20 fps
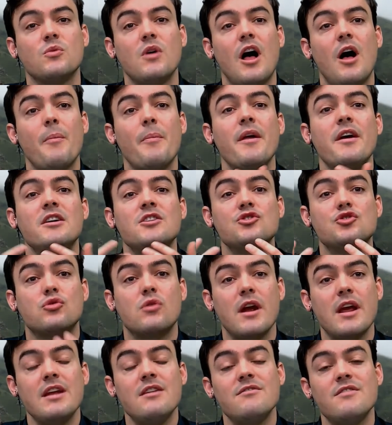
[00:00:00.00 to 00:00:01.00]
will help
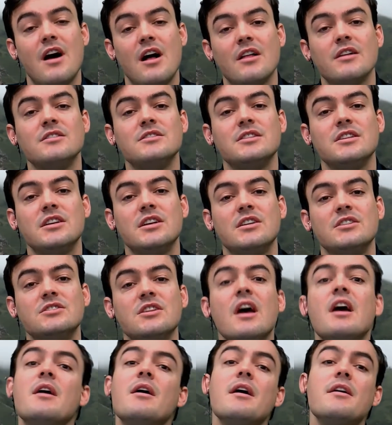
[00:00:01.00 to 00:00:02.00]
train volunteers
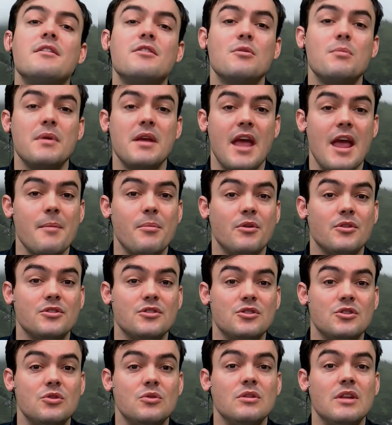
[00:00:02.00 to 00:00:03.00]
to be able
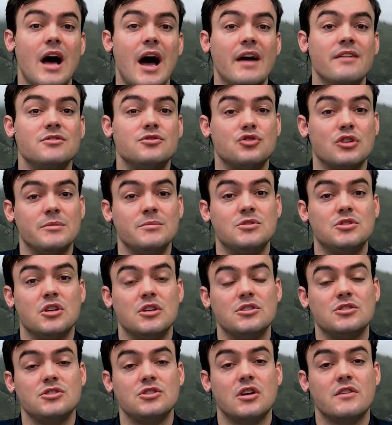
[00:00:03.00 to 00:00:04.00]
to live stream
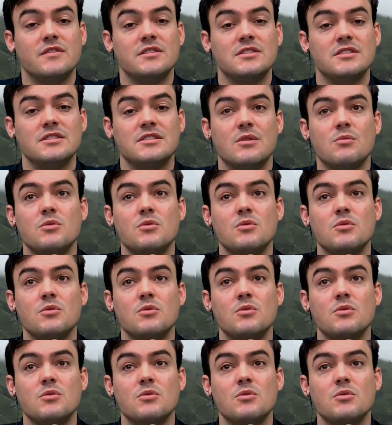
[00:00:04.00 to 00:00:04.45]
church services.